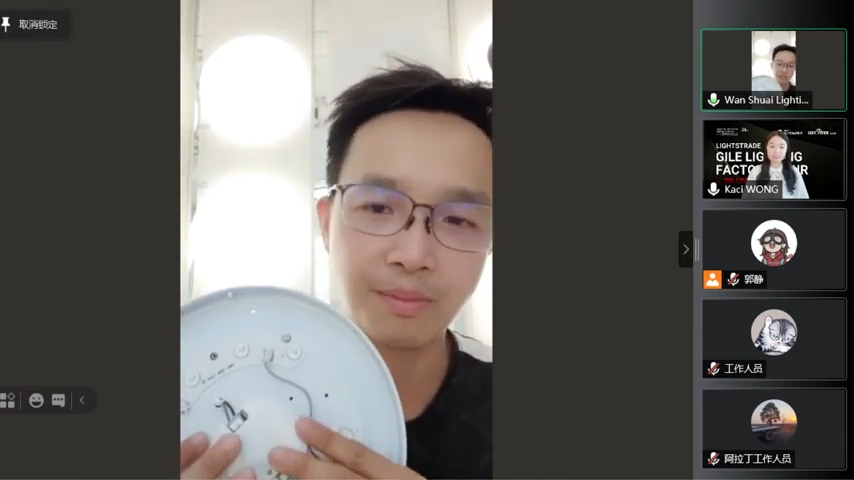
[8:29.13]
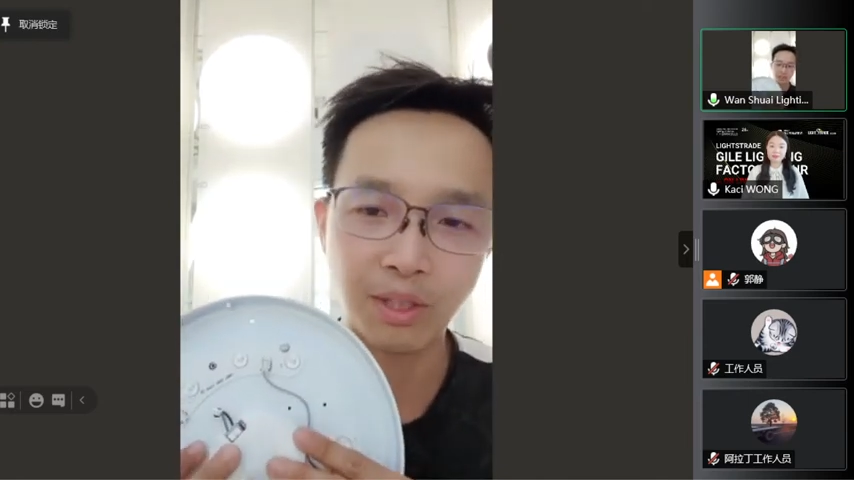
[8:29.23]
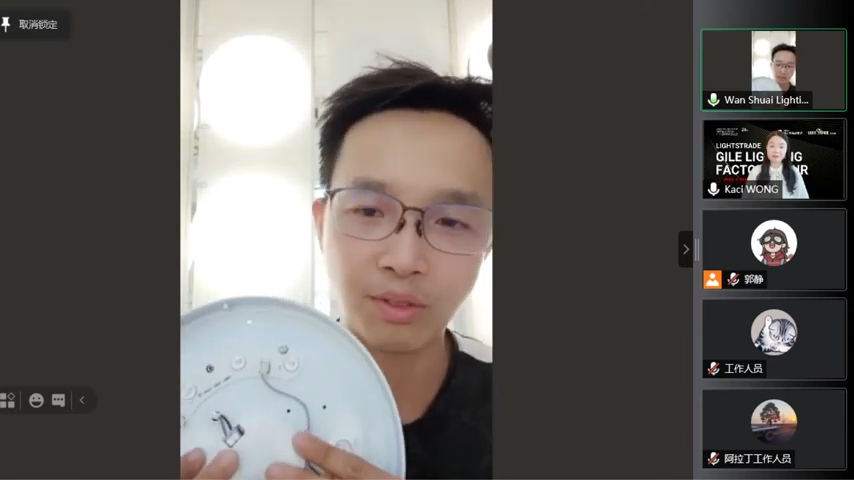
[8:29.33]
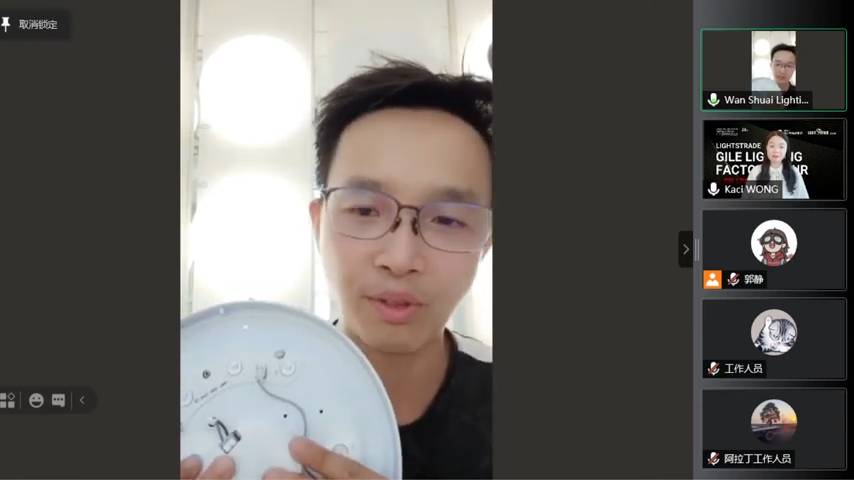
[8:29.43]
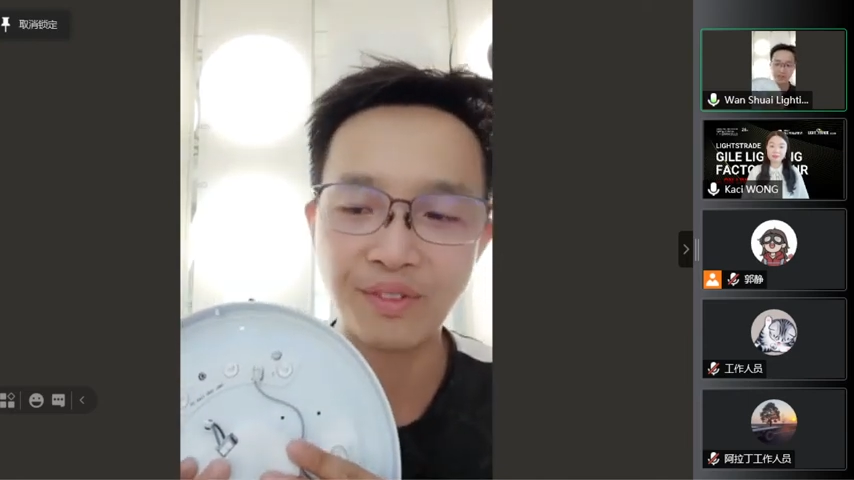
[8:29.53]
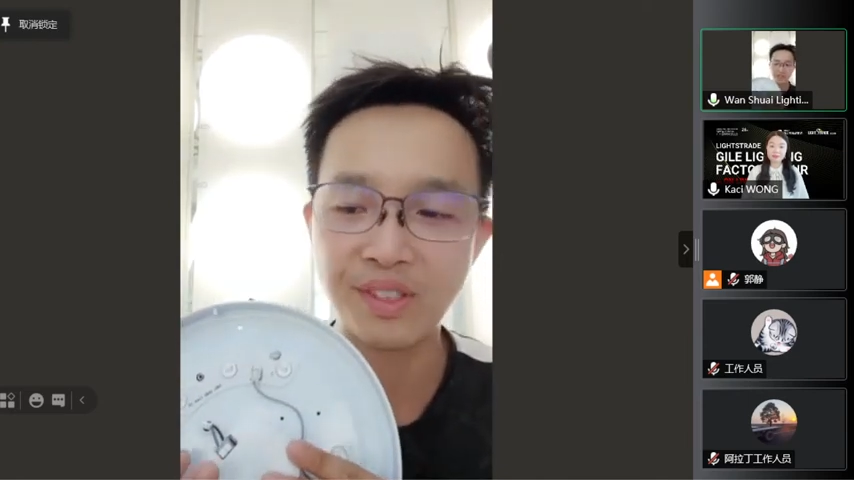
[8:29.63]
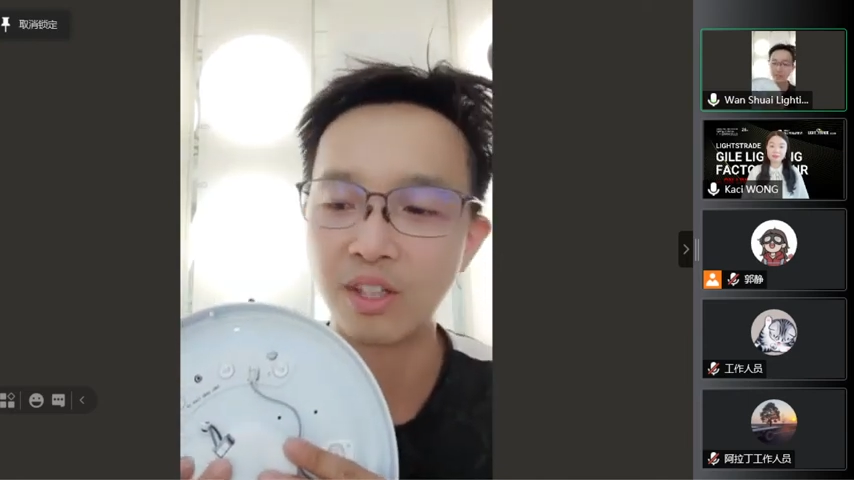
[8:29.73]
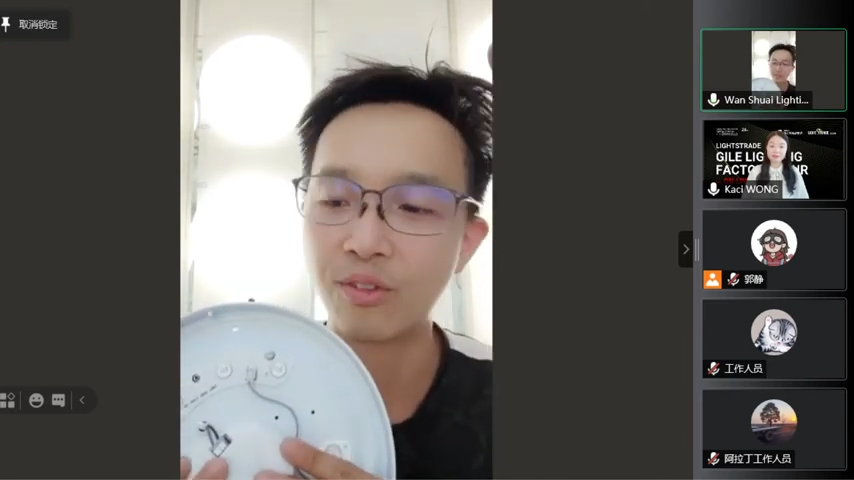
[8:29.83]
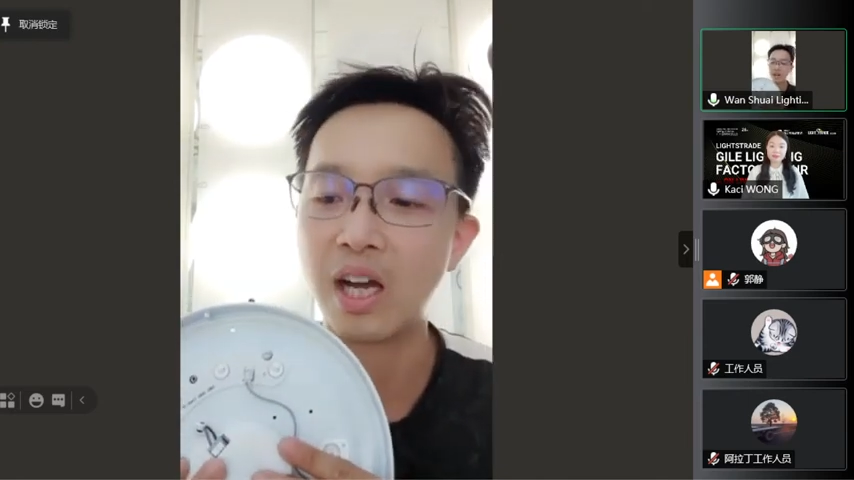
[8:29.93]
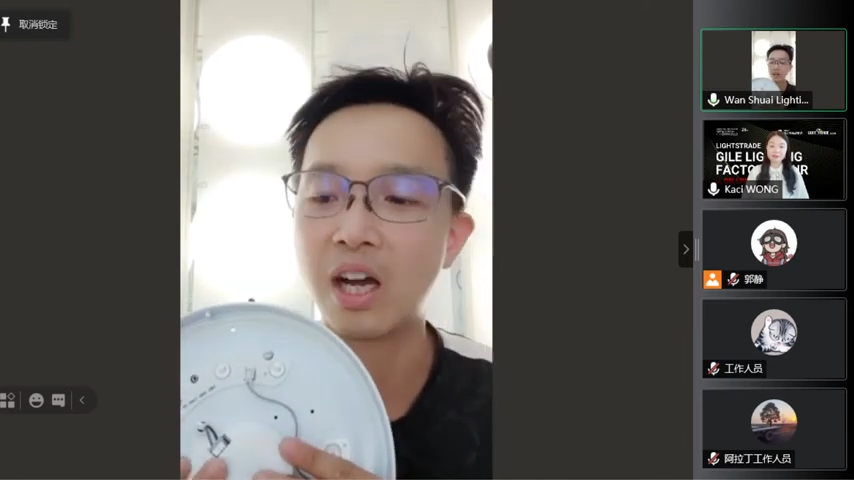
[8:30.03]
microwave is
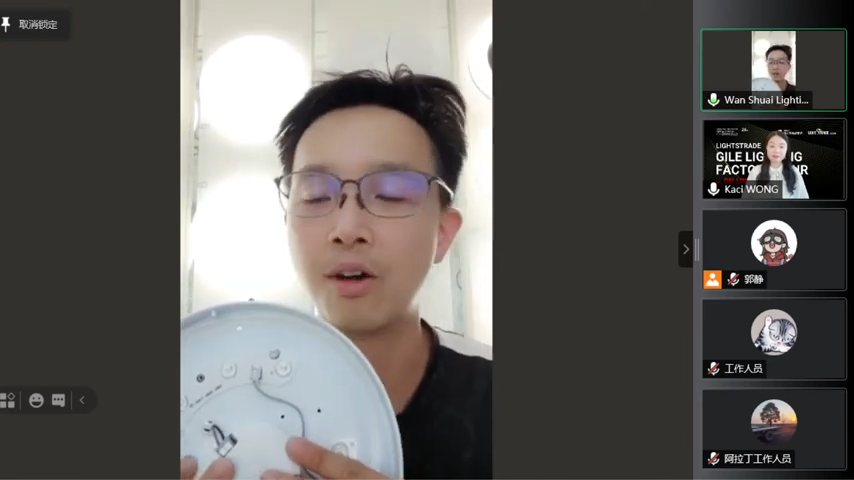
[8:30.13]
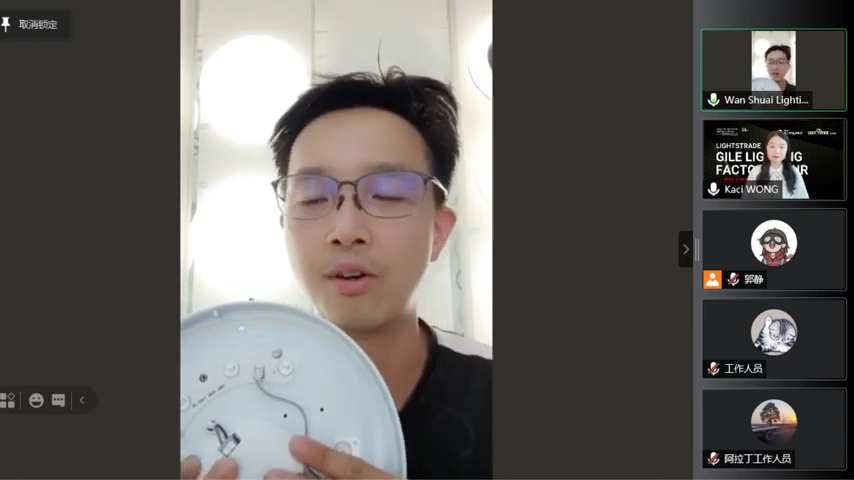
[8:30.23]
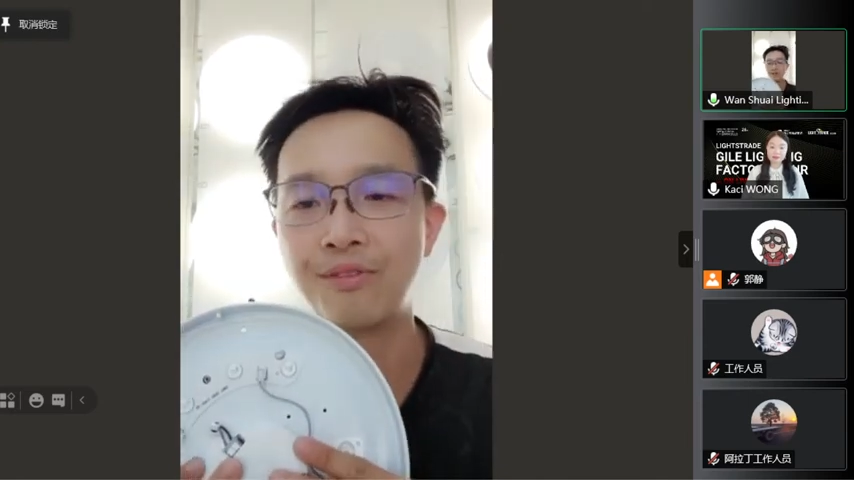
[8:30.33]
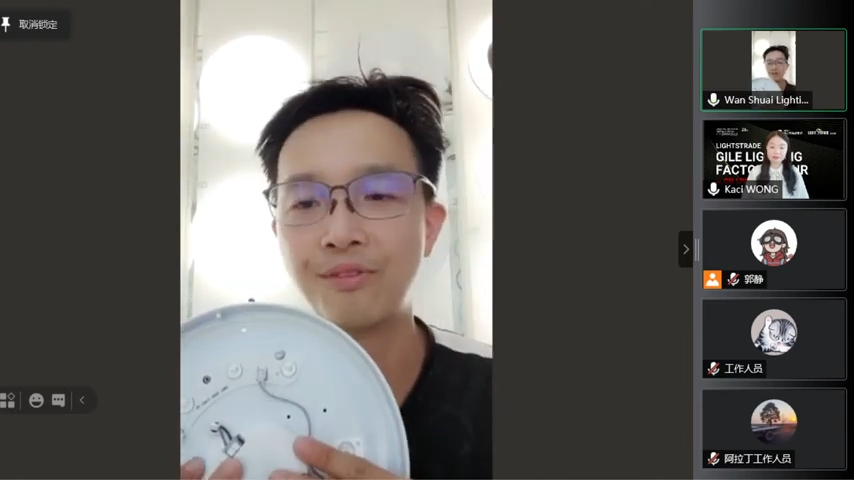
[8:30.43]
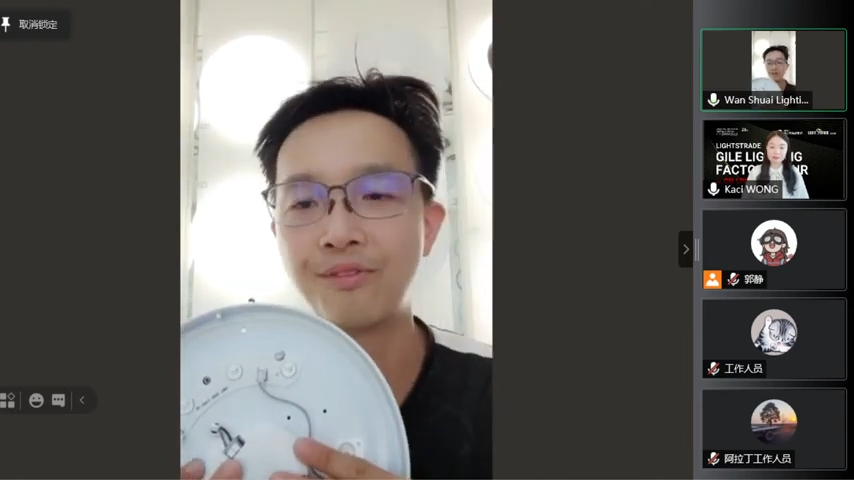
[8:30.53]
around